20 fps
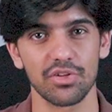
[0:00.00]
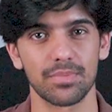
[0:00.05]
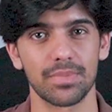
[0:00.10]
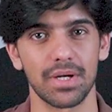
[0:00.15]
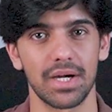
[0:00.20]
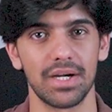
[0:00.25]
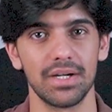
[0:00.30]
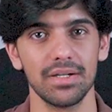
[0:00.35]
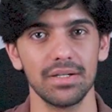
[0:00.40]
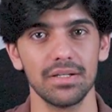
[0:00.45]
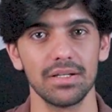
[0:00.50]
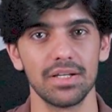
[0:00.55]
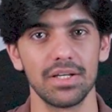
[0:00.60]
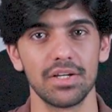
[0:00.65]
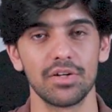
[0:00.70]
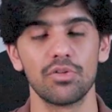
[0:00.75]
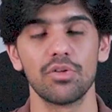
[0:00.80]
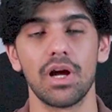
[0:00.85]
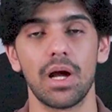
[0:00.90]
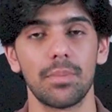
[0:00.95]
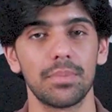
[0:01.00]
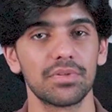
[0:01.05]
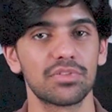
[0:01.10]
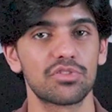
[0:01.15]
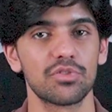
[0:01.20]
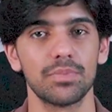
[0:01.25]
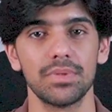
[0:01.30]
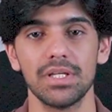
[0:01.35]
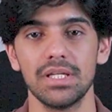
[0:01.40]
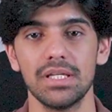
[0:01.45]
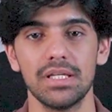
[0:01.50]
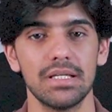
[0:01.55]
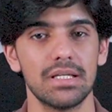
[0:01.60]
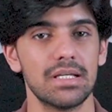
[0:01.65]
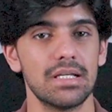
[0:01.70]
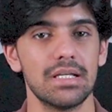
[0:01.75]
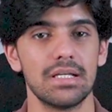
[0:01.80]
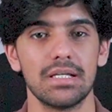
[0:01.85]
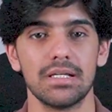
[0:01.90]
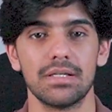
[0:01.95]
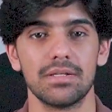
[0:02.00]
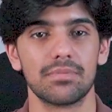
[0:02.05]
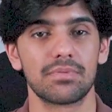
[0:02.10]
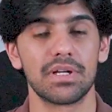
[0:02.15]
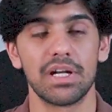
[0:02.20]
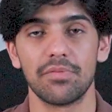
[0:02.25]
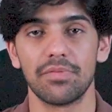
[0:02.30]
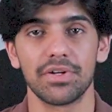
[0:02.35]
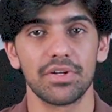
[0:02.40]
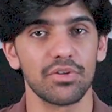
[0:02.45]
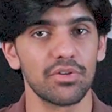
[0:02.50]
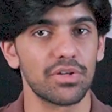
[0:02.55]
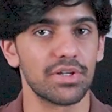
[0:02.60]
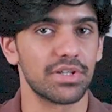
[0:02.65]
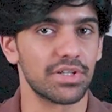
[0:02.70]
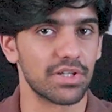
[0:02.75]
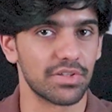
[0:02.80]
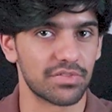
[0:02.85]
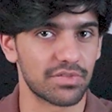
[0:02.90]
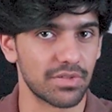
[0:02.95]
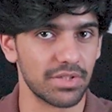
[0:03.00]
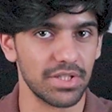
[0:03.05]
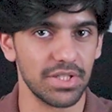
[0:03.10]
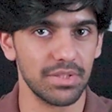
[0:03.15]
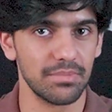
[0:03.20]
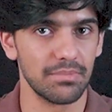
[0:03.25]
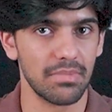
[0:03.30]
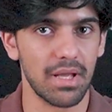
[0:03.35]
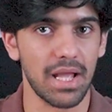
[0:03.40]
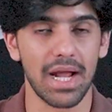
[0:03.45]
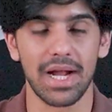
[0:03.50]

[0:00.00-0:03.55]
your brand, who happens to be relevant to your industry,